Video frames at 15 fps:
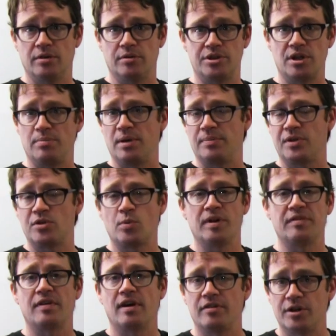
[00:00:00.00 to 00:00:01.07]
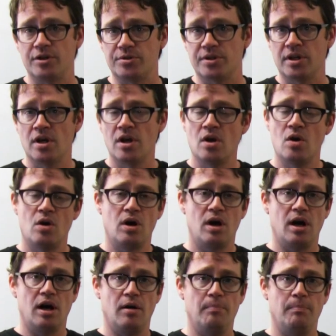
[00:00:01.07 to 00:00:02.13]
jump up to
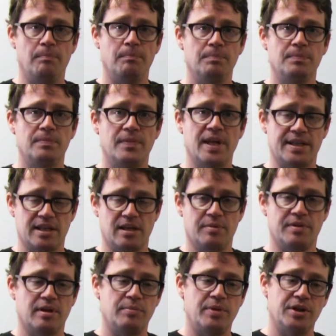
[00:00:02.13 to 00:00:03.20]
$2,500, that type of thing.